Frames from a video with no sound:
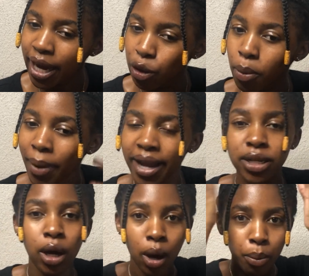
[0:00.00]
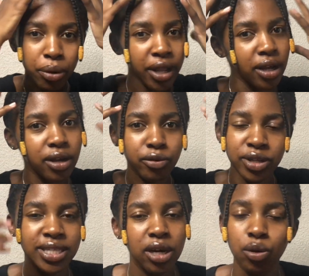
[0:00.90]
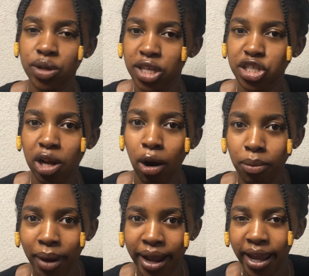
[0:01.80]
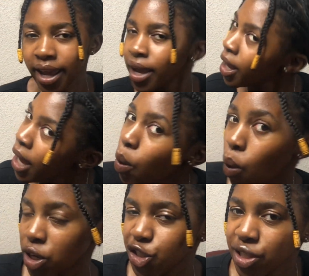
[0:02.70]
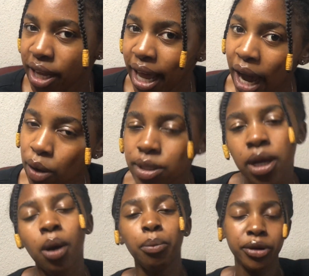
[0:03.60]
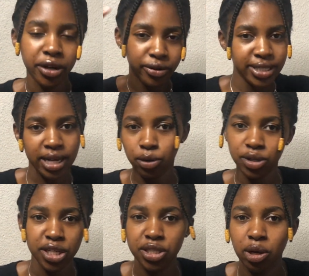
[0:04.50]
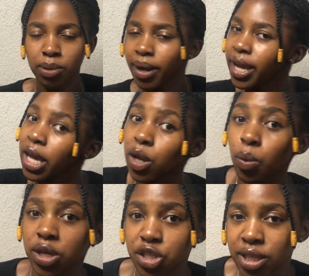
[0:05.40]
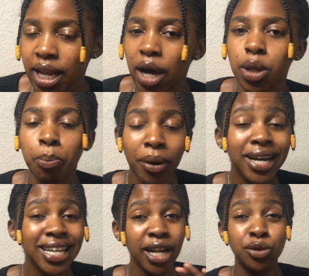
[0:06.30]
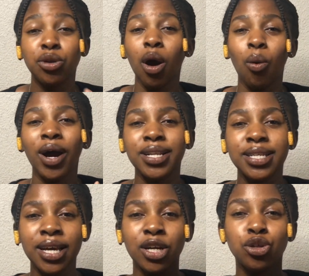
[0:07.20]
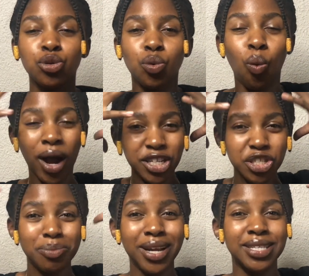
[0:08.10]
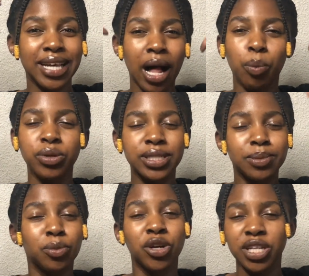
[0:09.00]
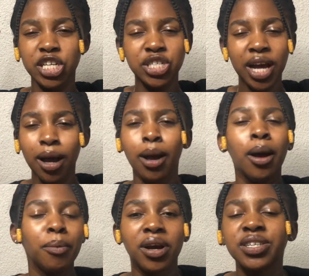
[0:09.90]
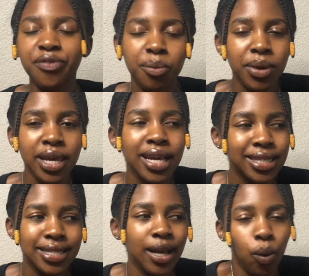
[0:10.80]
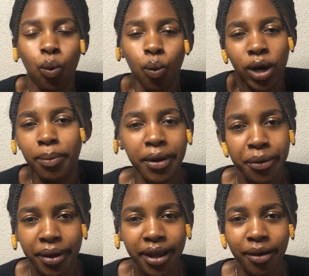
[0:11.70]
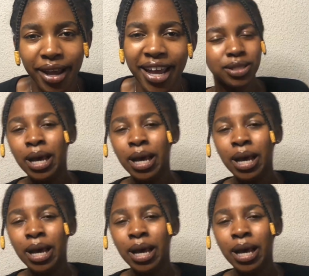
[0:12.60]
I don't mind putting rinse out conditioner on my hair, washing that out, putting rinse out conditioner on my hair and washing that out. But I do not want to wash my scalp with deep conditioner, because for me it's, what am I doing? Okay,